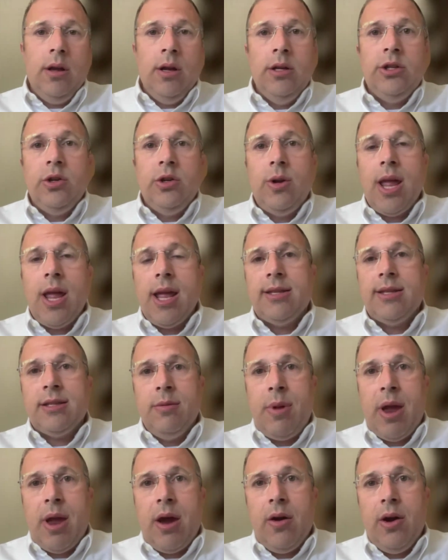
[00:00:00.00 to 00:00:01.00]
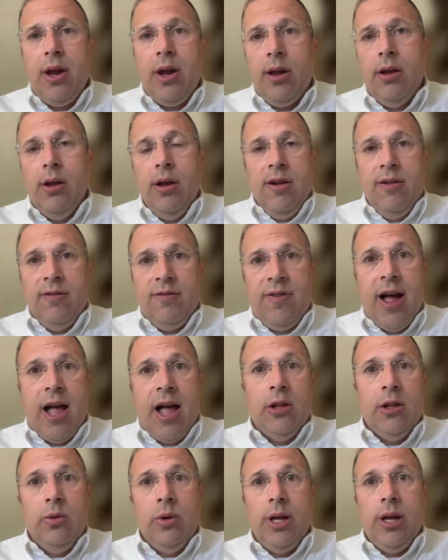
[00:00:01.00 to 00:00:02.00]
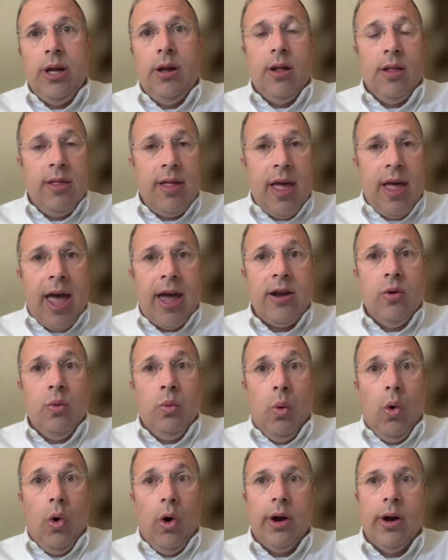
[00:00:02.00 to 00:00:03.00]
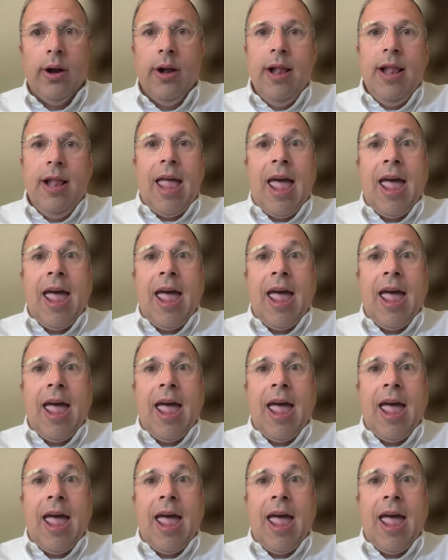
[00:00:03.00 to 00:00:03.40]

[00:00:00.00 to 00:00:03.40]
in Judea and Samaria following that war.